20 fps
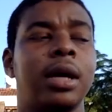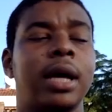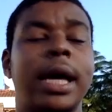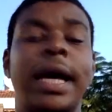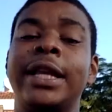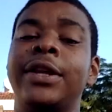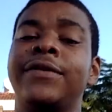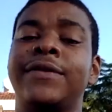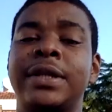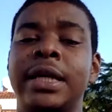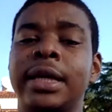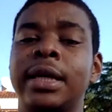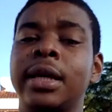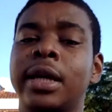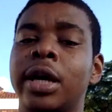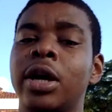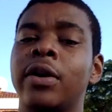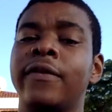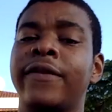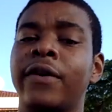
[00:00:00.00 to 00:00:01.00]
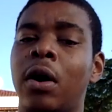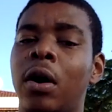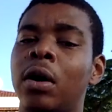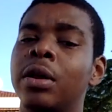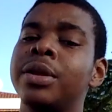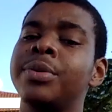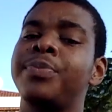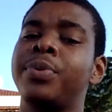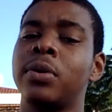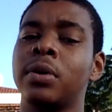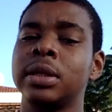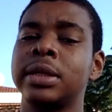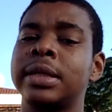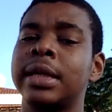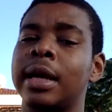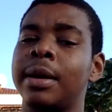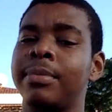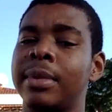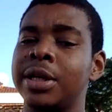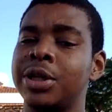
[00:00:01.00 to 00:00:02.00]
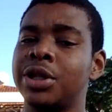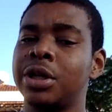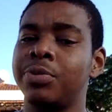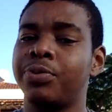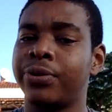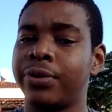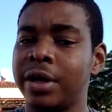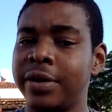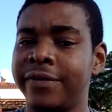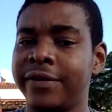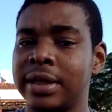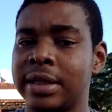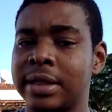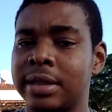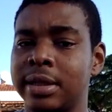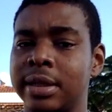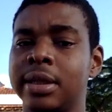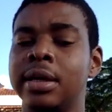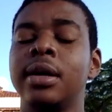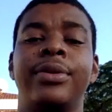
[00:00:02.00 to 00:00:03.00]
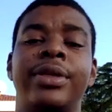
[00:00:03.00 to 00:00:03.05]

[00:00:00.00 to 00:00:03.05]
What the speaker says: and you've taken care of all the points that I mentioned previously,